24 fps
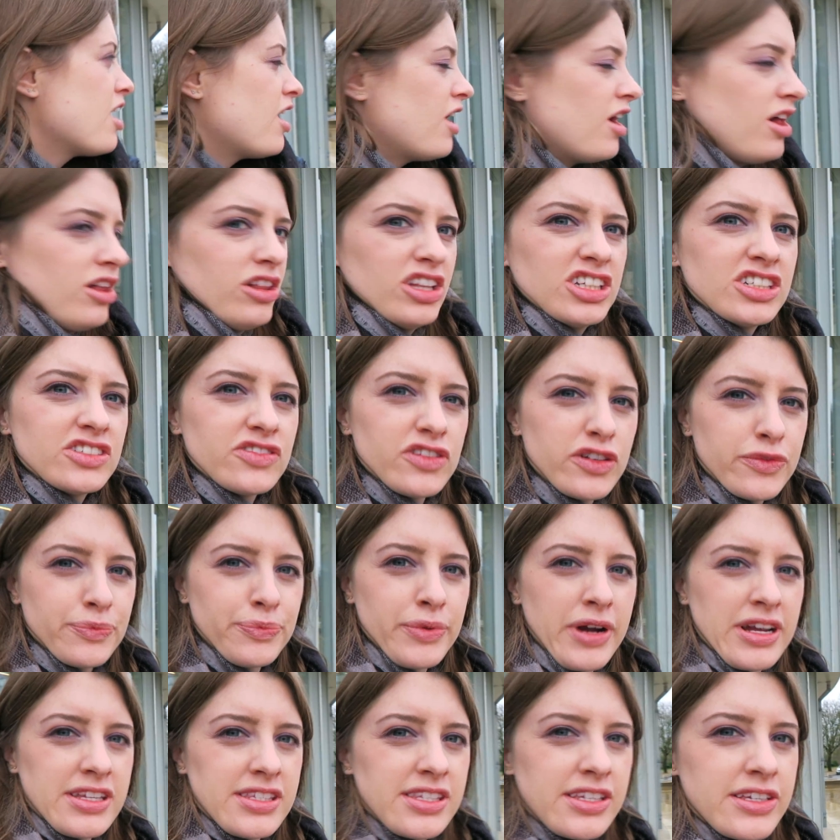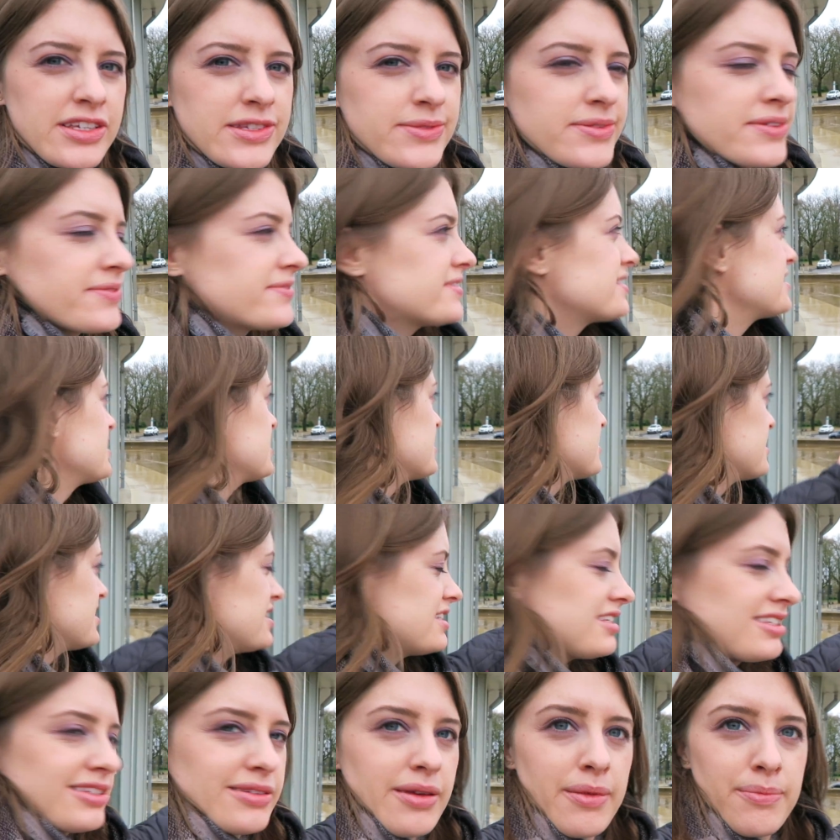All over Brussels, we've seen
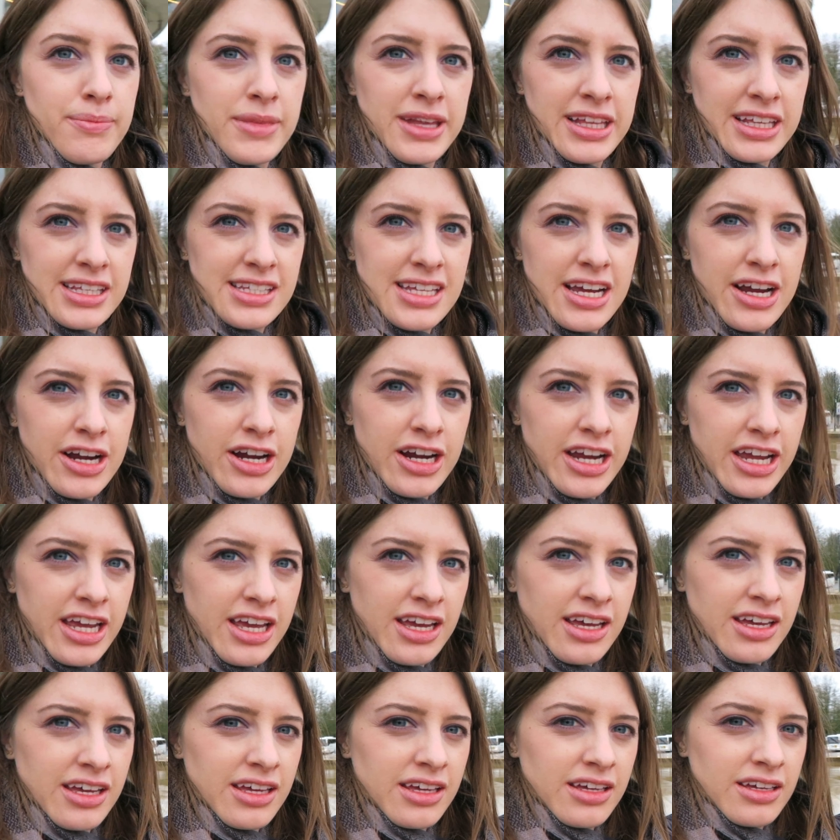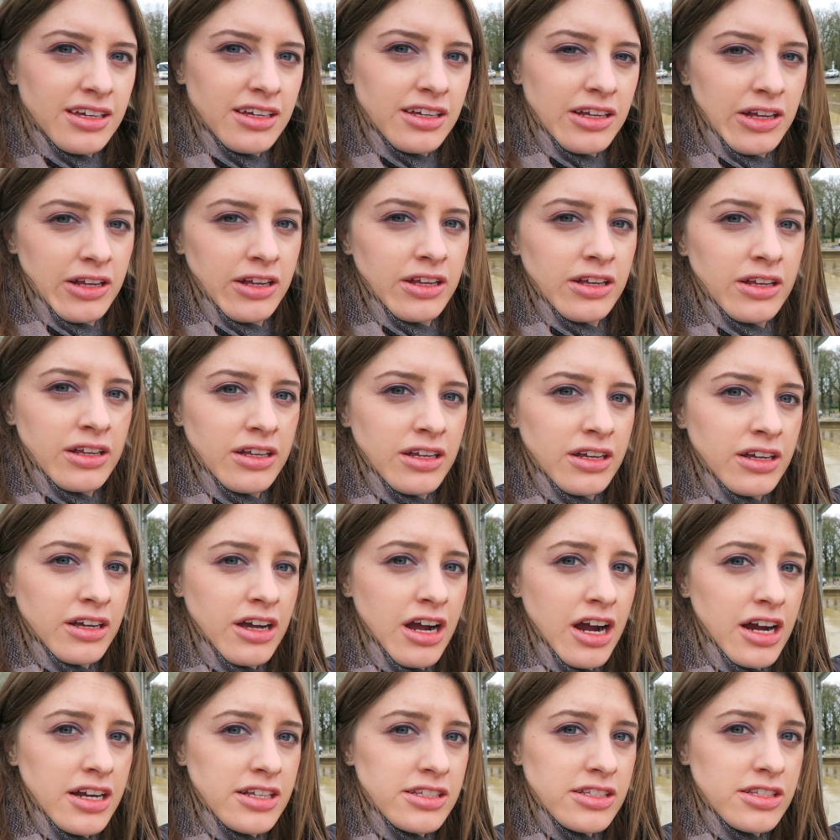these military
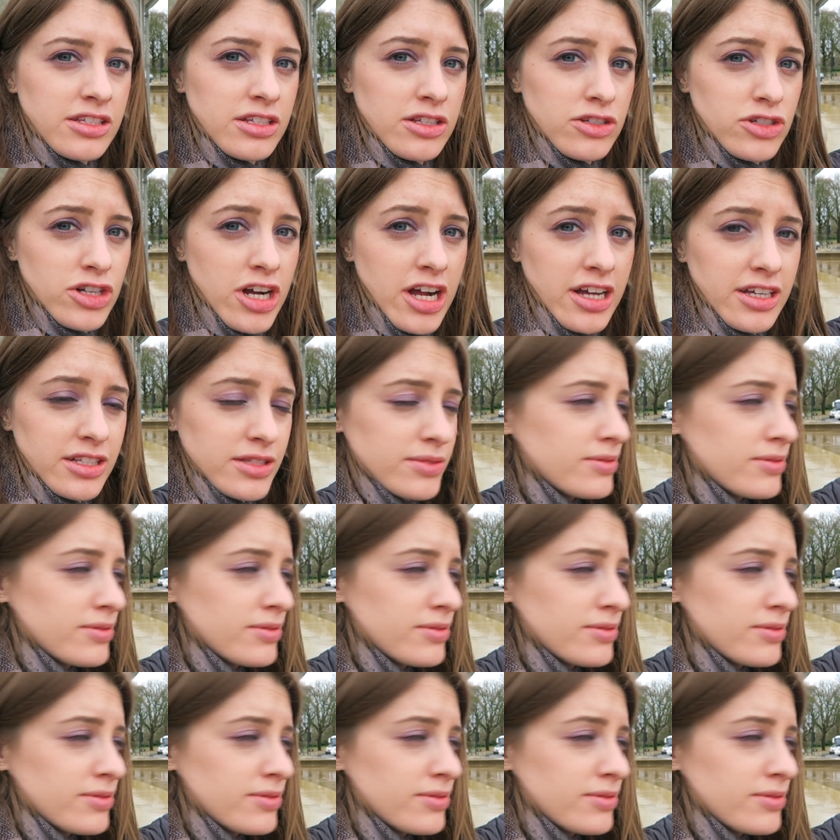cars, trucks,